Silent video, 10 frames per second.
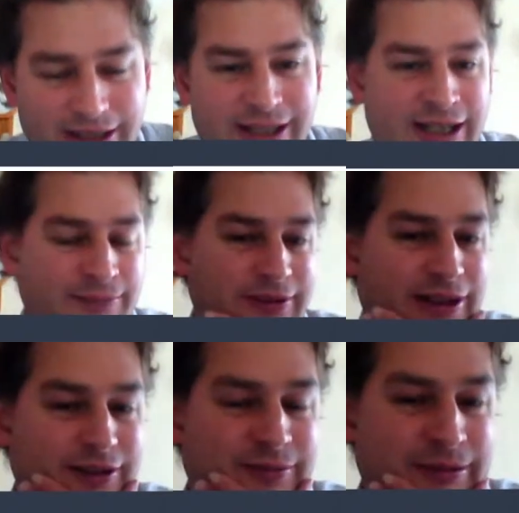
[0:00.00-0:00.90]
Um, I
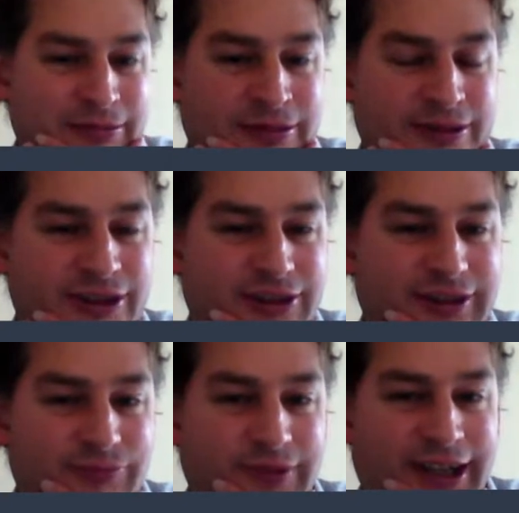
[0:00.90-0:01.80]
can't remember.
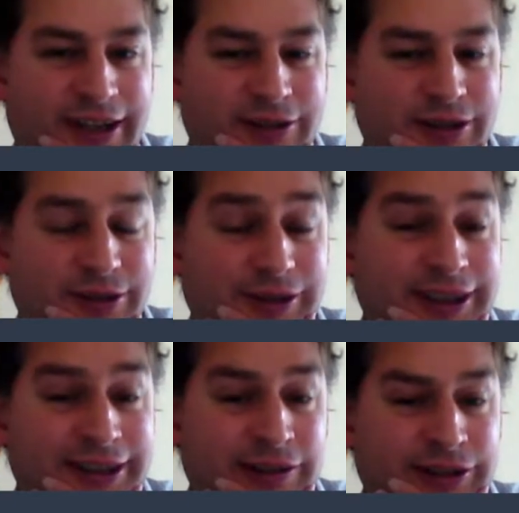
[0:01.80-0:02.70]
It's Aldi or
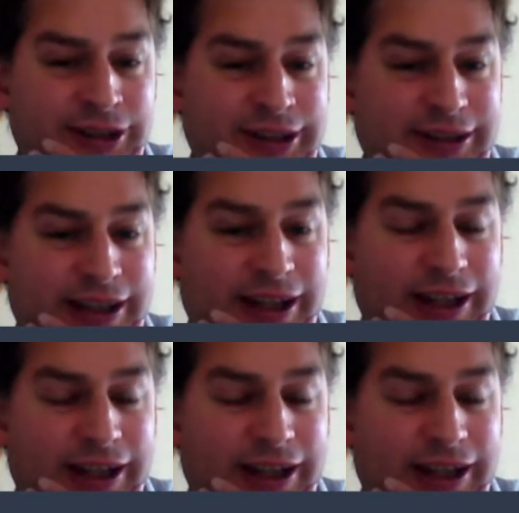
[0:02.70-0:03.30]
Lidl that